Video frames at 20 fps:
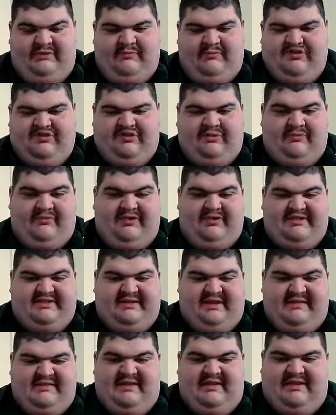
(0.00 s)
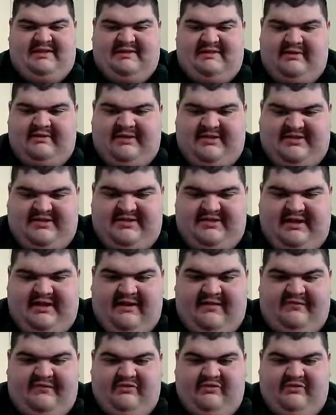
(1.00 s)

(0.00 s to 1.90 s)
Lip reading: For some reason, I think he's still going to stay on